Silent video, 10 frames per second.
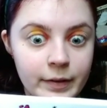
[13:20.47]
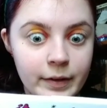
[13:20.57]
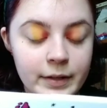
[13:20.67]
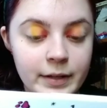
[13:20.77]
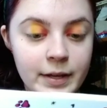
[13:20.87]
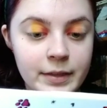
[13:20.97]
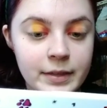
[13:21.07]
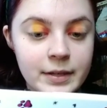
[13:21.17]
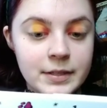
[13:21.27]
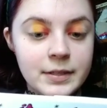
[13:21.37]
I like
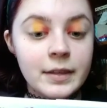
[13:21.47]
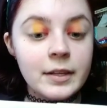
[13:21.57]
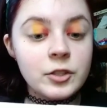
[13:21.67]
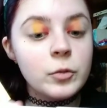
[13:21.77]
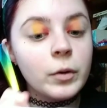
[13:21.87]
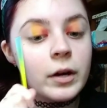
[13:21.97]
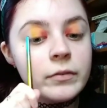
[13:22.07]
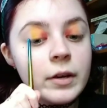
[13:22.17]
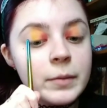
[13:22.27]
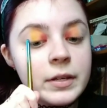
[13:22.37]
this. And this should work out
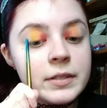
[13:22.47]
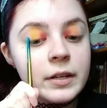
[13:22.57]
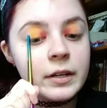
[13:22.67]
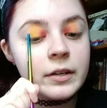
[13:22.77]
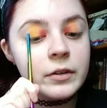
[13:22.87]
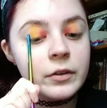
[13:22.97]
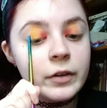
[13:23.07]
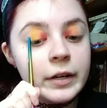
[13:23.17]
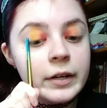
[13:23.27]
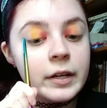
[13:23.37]
fine because then I can do
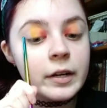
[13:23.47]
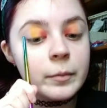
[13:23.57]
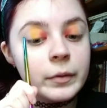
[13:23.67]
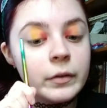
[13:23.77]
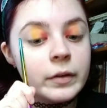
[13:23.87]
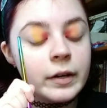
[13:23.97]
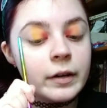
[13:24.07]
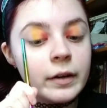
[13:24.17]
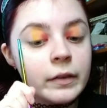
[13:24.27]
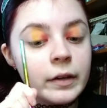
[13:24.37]
green here, blue
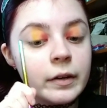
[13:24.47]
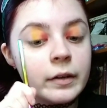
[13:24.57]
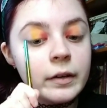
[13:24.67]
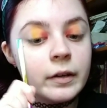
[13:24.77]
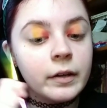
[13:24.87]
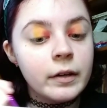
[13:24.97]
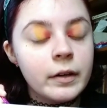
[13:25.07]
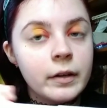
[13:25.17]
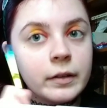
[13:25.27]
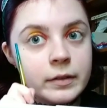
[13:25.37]
here, and then
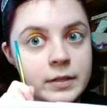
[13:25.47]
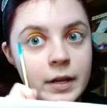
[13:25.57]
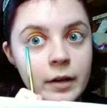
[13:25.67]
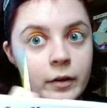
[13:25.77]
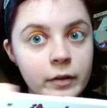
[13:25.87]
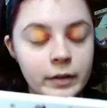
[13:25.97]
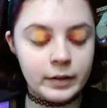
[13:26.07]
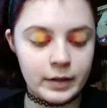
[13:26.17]
tail.